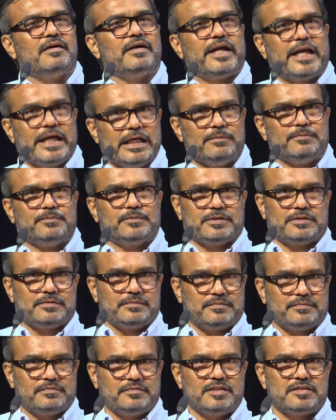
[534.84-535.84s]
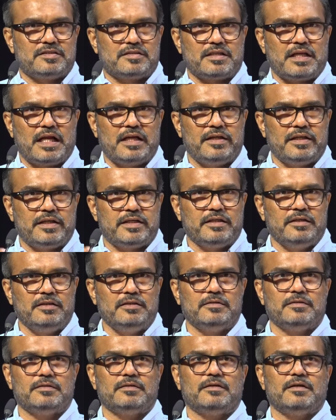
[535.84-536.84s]
helped this radical
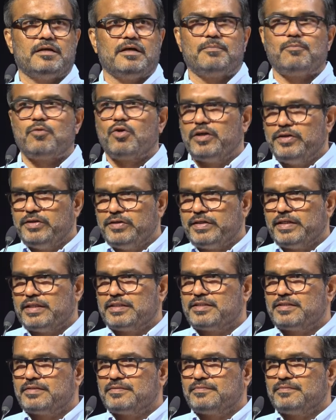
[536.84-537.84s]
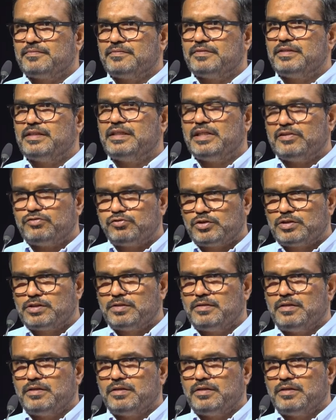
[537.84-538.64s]
politics, the left